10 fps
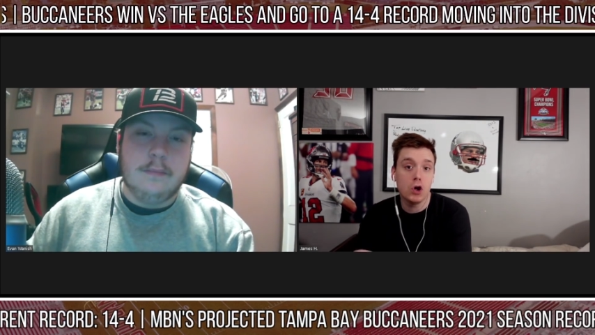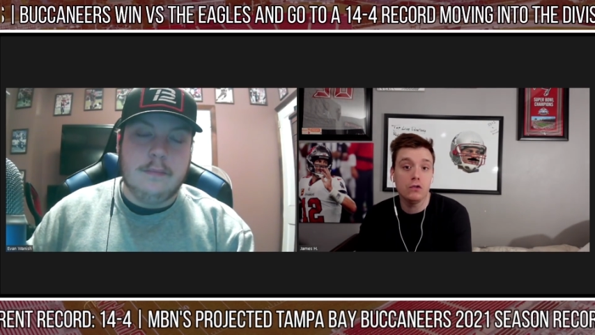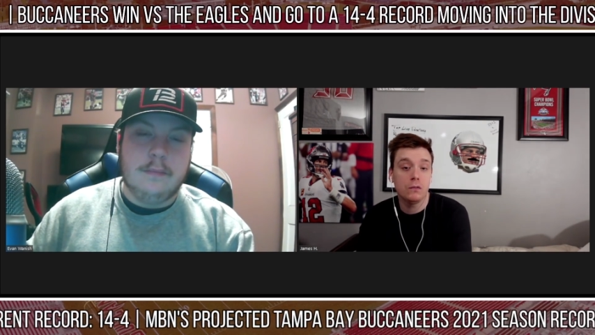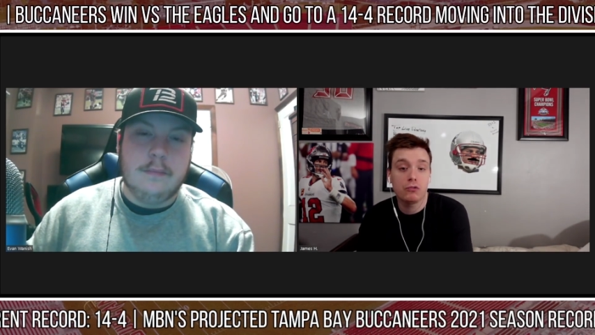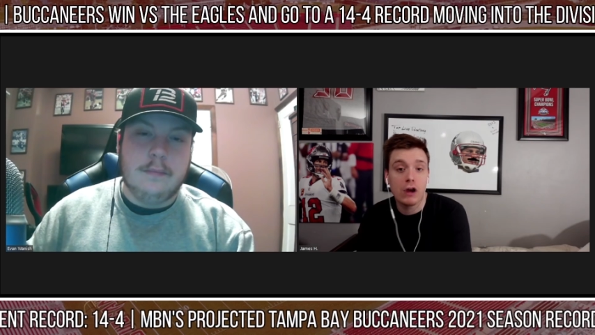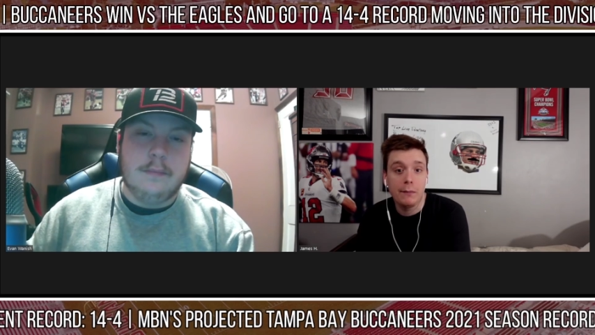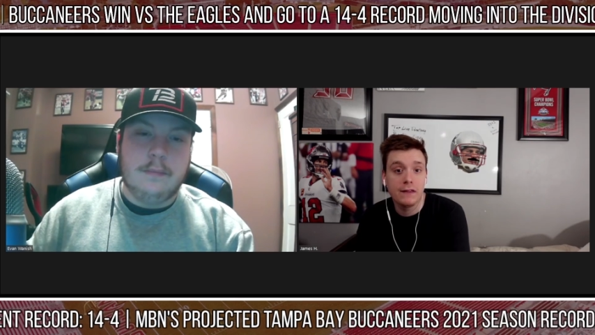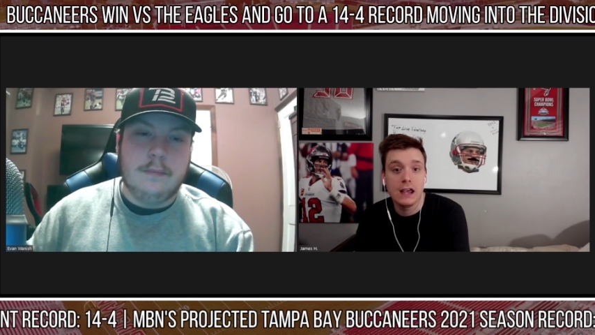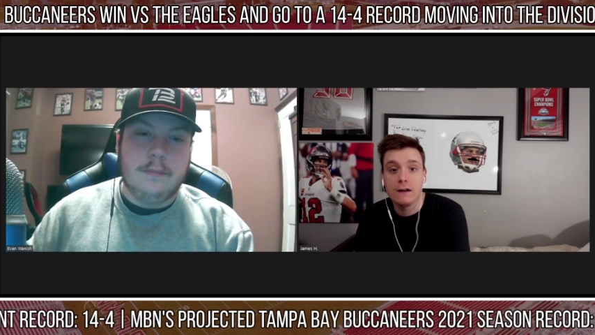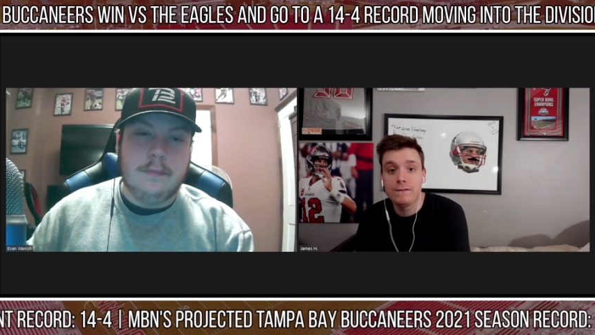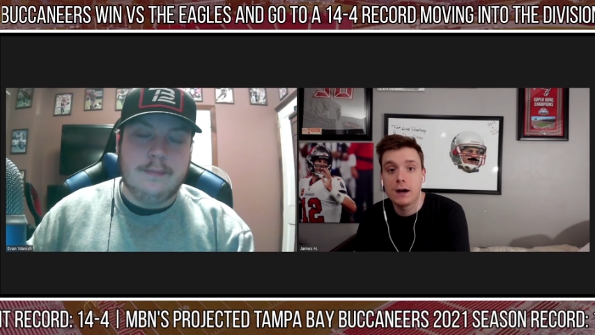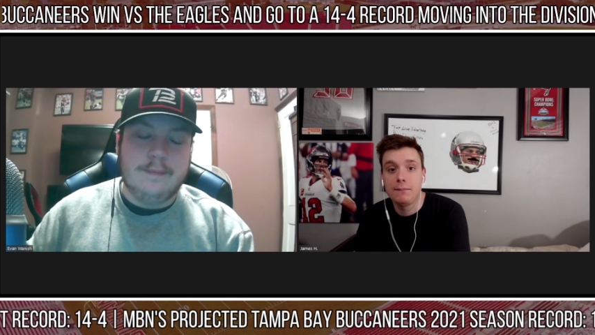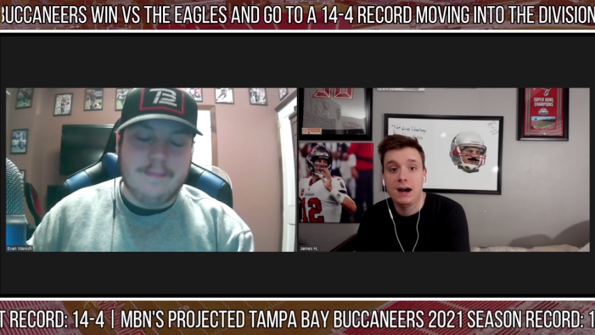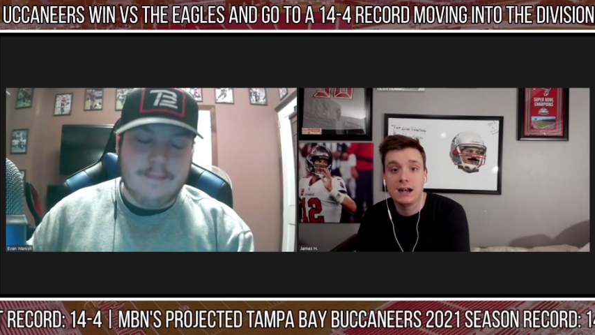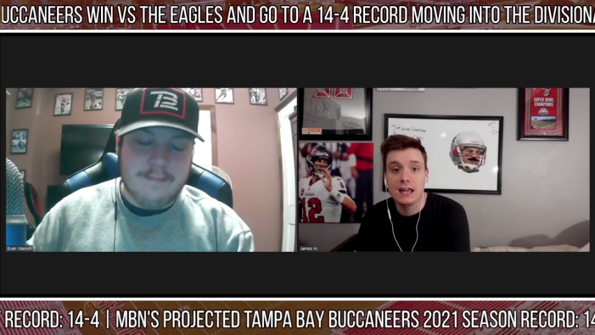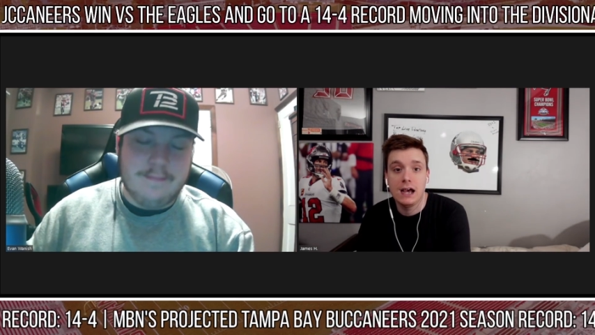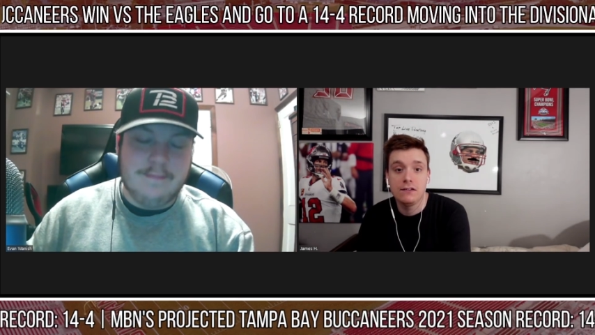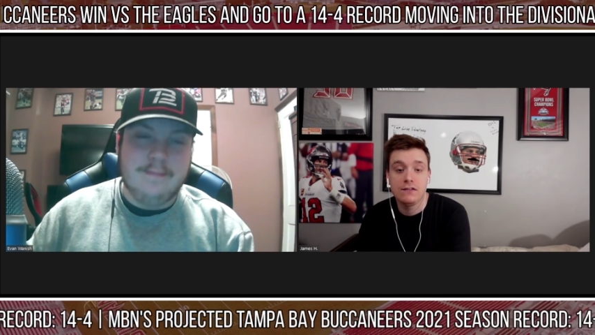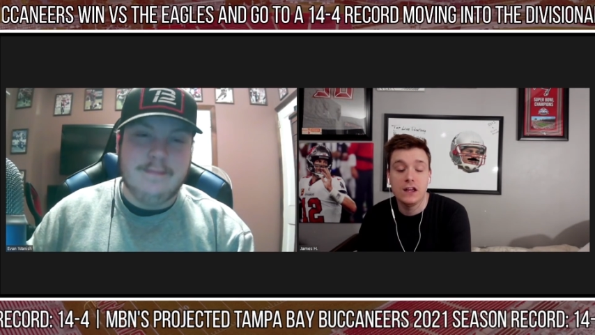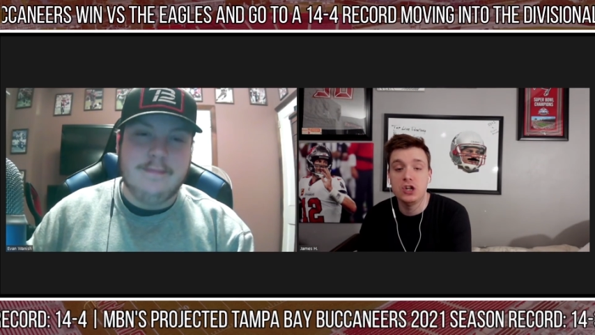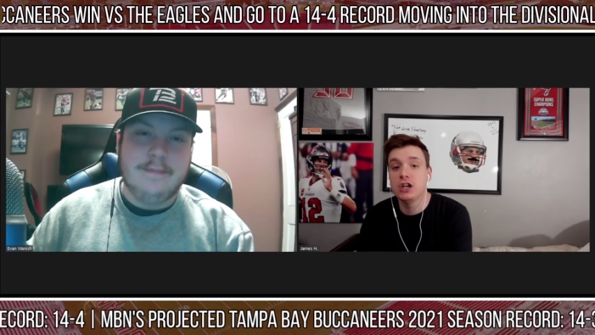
Speaker 1: go subscribe to the CannonFire podcast.